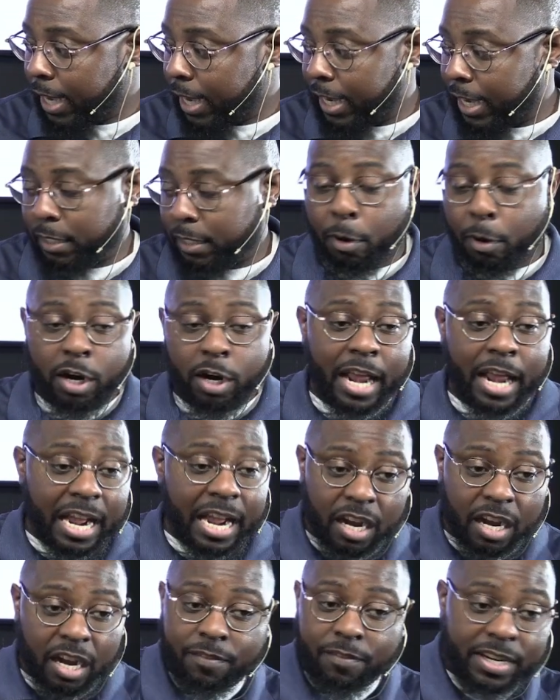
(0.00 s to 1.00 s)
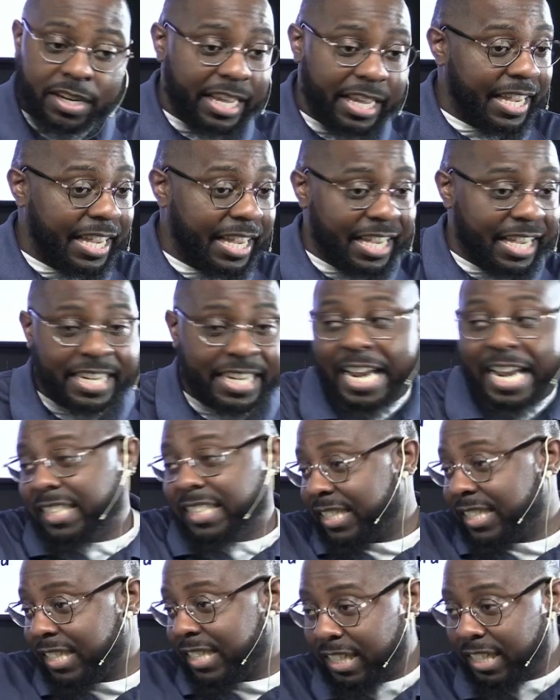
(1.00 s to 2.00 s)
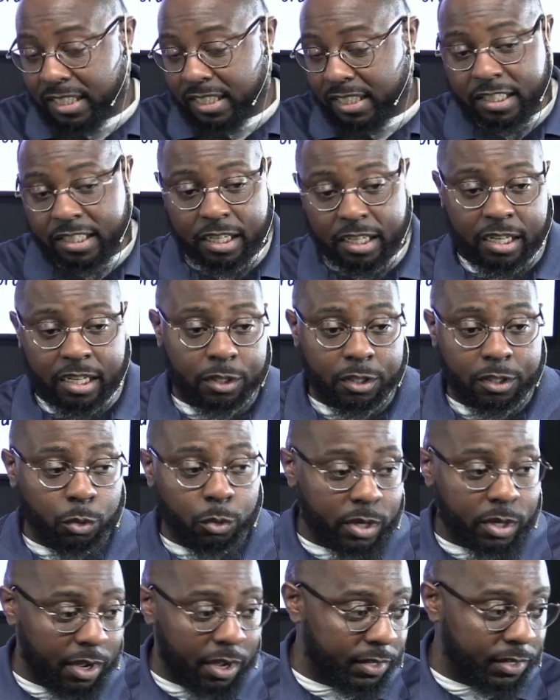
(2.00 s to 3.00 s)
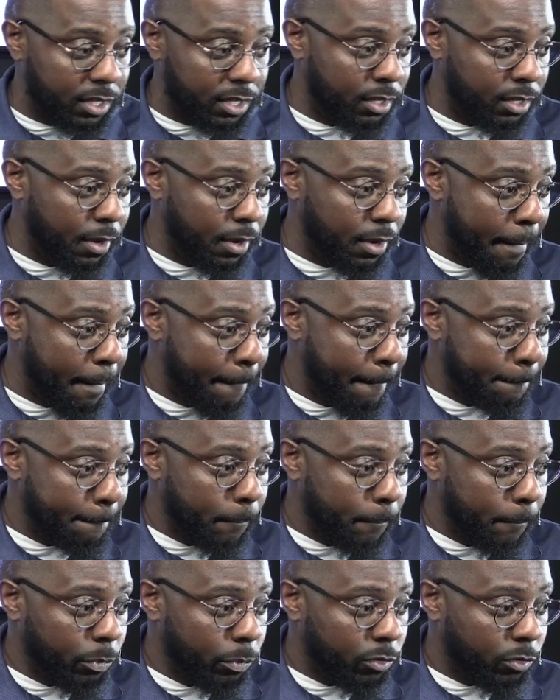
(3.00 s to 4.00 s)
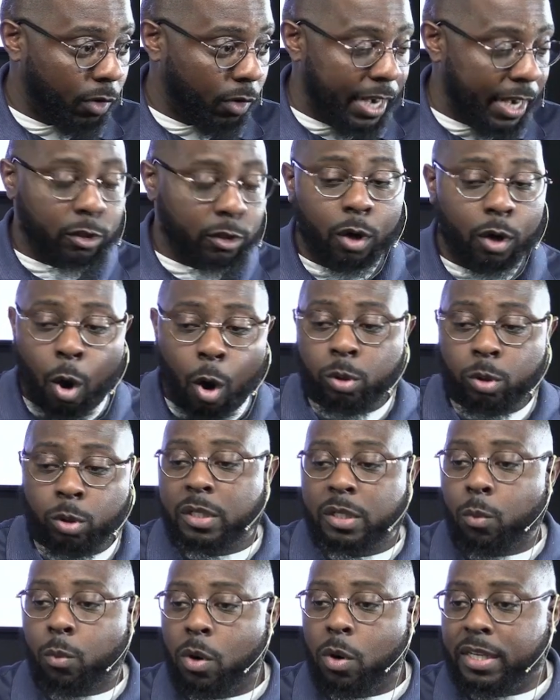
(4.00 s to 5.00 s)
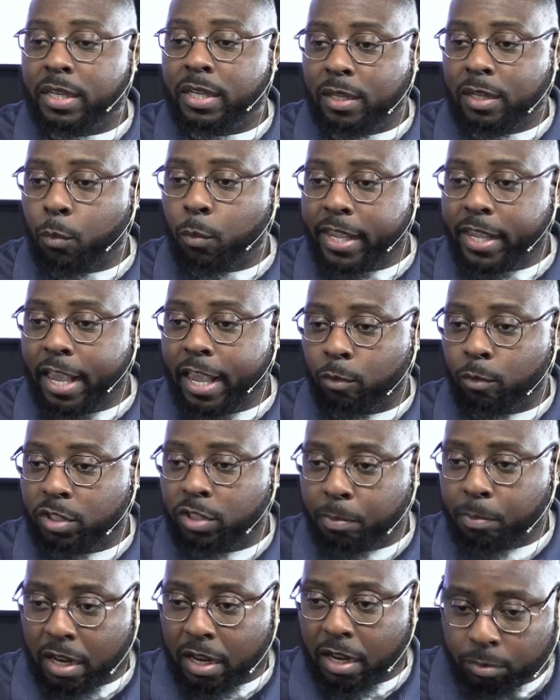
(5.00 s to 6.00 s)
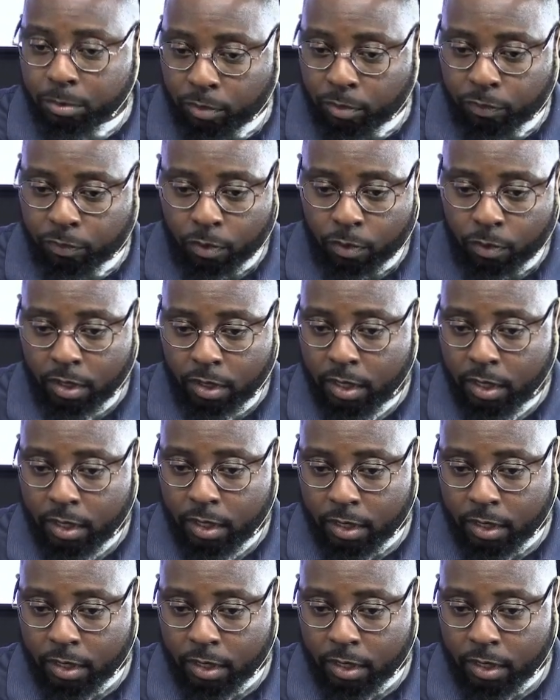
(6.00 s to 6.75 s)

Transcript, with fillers: And as part of that covenant, it connects us to the, to the new covenant, right? So those are the ones that we held responsible for.